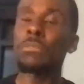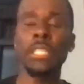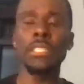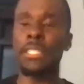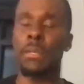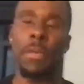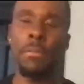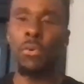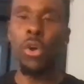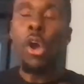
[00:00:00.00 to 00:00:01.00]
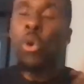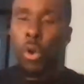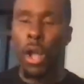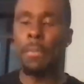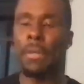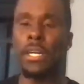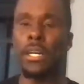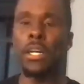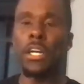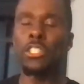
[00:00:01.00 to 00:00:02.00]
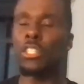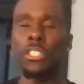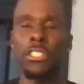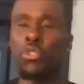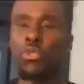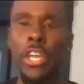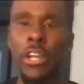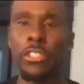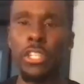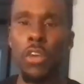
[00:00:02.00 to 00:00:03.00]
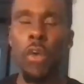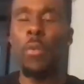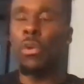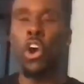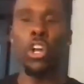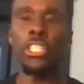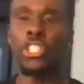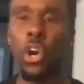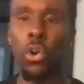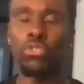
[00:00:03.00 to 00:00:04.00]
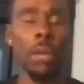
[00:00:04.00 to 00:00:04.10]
Just like the people who come in the New Year's, right, with all these goals.